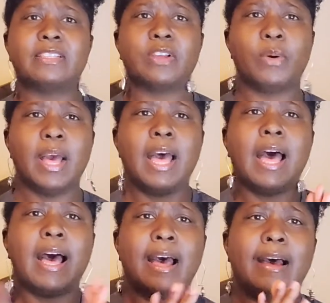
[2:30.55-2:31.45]
So
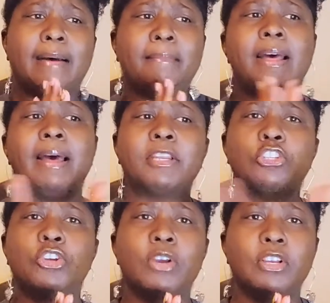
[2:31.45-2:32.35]
I'm going
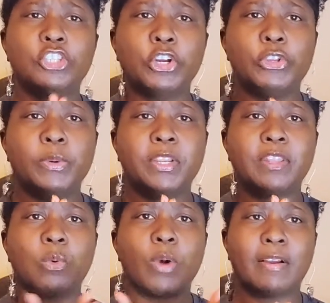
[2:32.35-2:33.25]
to show you
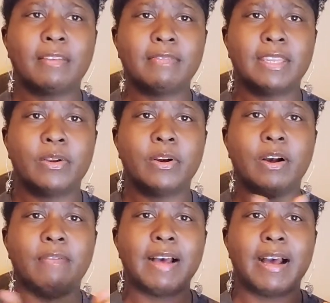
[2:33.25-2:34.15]
another walking video
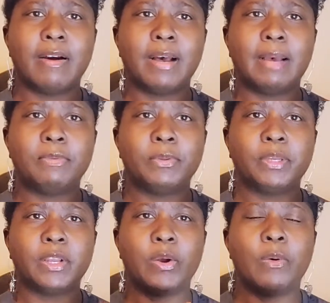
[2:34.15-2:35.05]
of how I'm
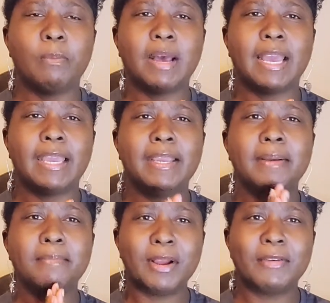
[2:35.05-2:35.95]
doing on my
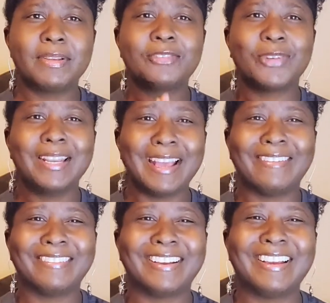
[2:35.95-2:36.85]
progress right now.
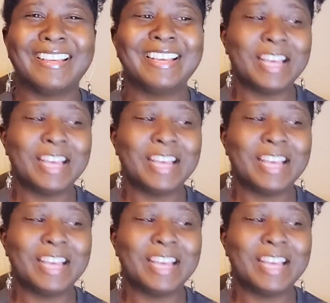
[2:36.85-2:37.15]
All right.